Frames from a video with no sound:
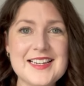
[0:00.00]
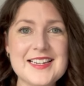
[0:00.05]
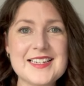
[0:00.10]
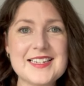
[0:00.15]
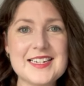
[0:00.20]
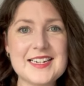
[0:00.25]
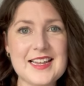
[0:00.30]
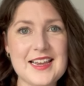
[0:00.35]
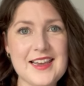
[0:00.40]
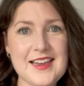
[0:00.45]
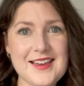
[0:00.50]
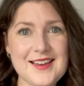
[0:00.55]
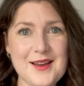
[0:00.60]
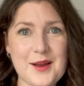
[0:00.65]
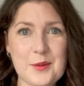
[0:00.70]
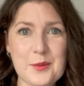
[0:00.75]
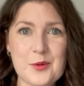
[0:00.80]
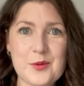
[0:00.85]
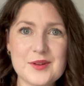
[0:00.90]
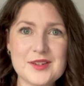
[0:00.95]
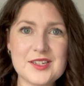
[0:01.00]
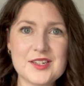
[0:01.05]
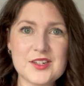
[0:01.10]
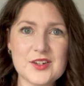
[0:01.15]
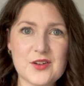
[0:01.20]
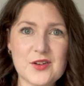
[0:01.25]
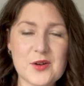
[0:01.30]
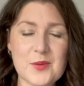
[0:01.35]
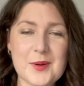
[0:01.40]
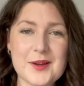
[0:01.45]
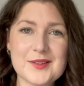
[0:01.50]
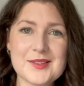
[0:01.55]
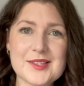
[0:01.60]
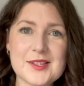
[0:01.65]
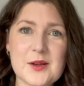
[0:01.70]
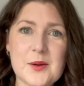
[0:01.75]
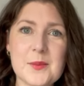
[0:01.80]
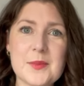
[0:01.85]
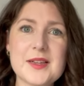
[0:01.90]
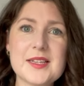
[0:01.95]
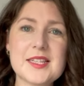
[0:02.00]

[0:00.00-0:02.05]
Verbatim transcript: Today I'm going to talk about some